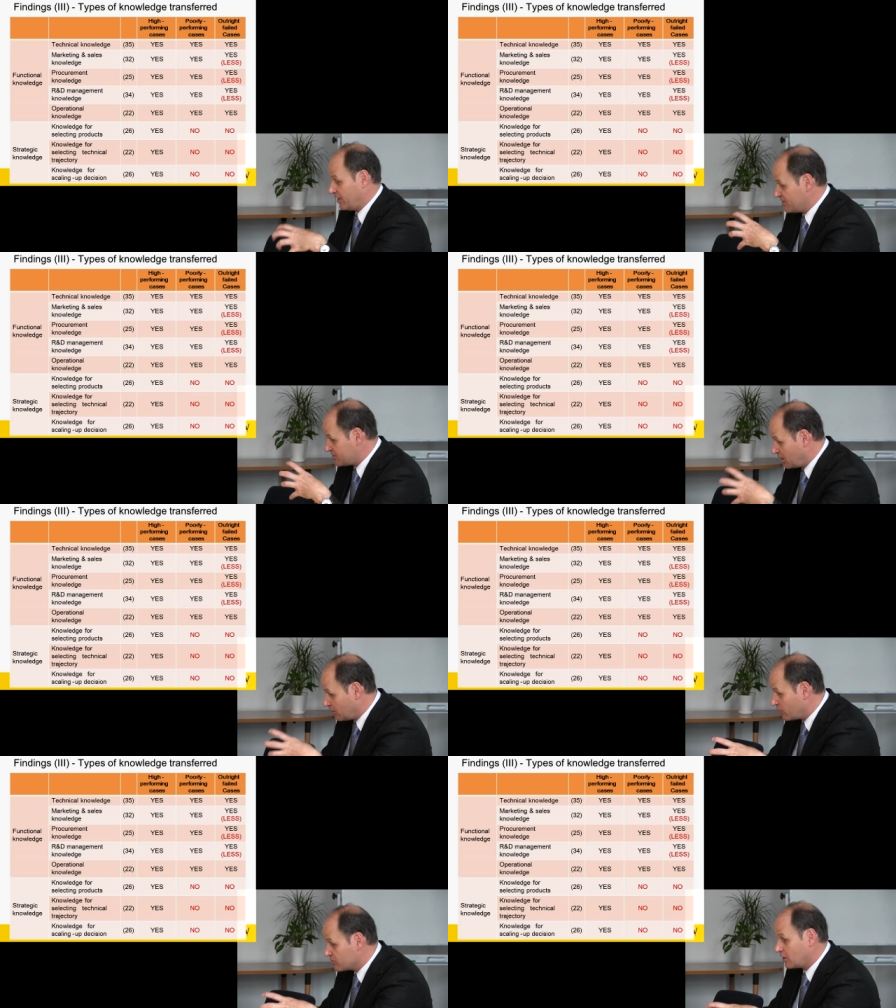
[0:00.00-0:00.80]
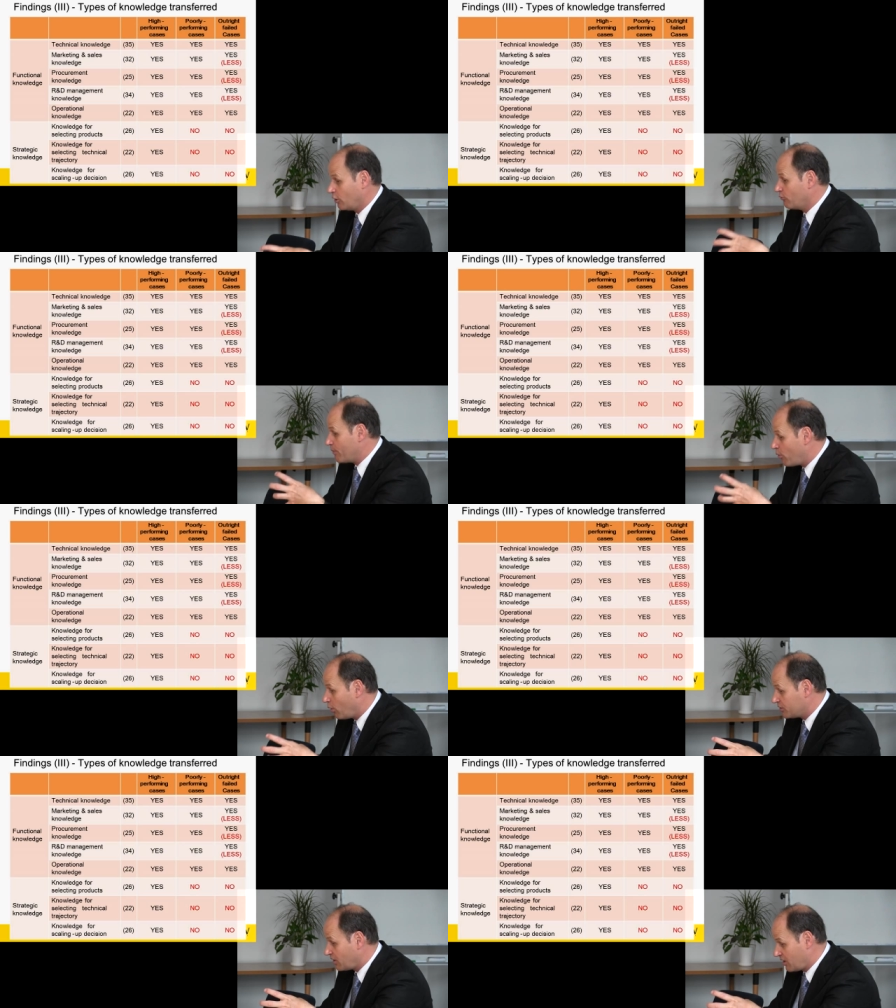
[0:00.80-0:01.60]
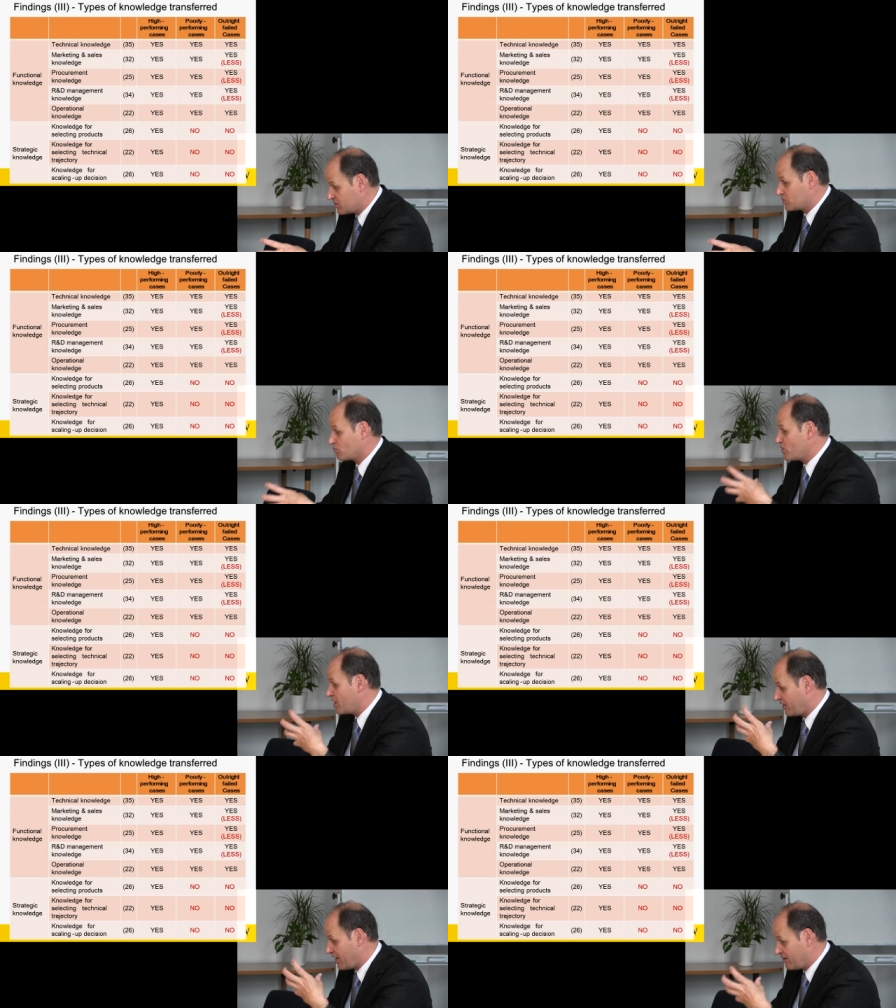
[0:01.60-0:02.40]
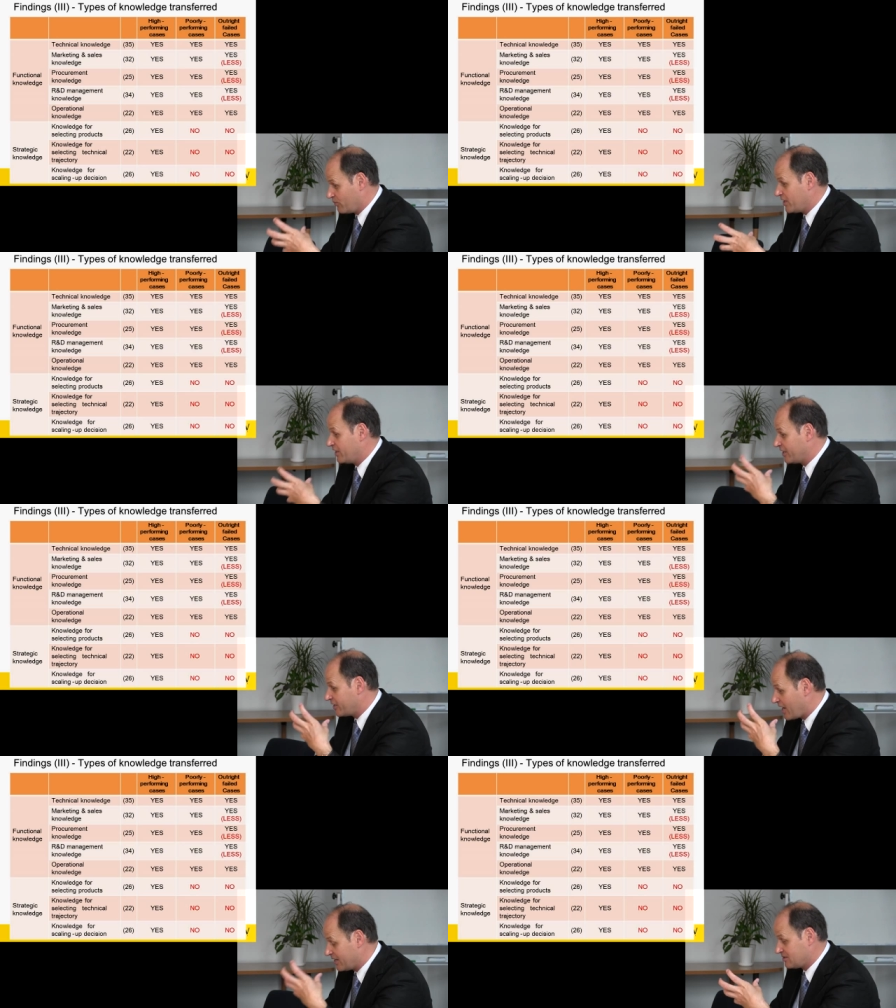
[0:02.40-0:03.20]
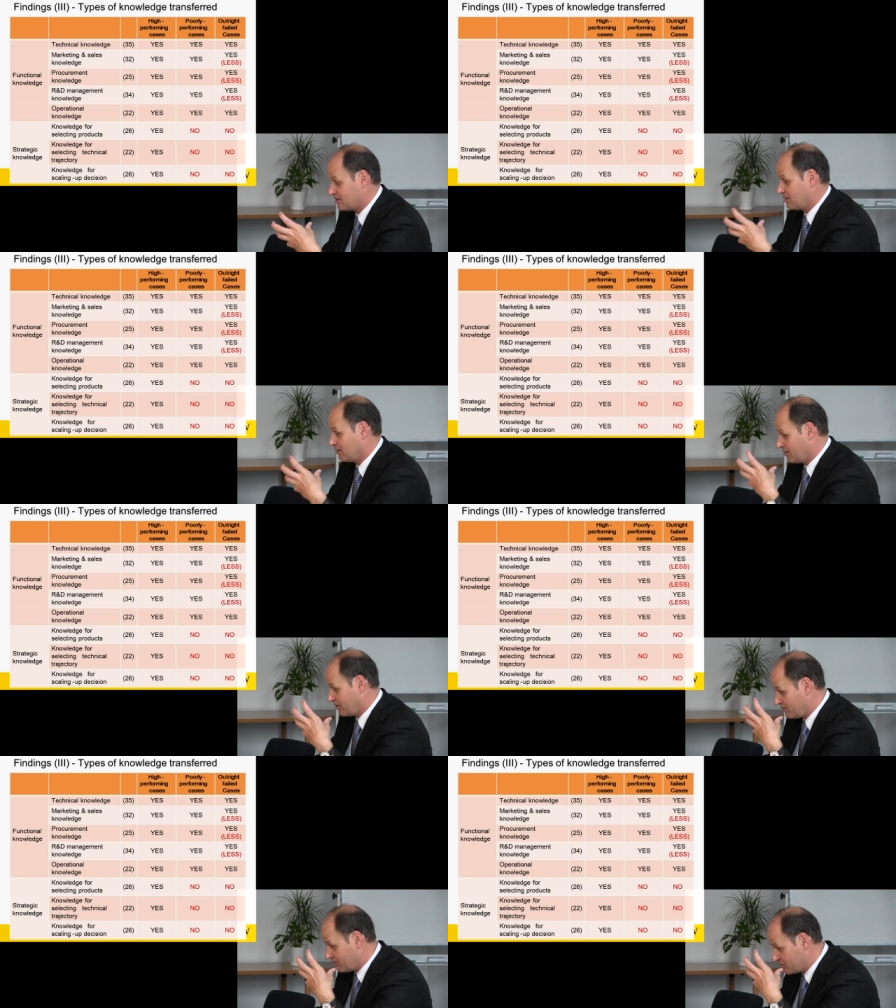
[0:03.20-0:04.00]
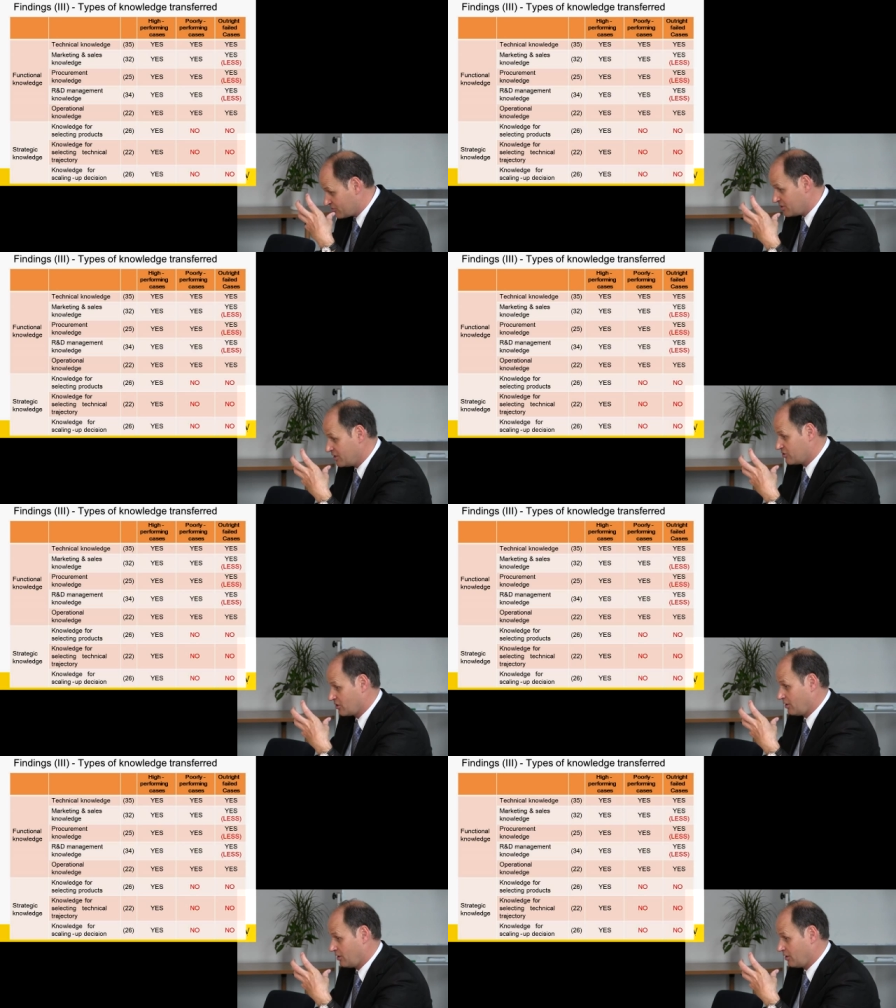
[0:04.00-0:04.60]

at least in interviews, they don't report to us, they got the strategic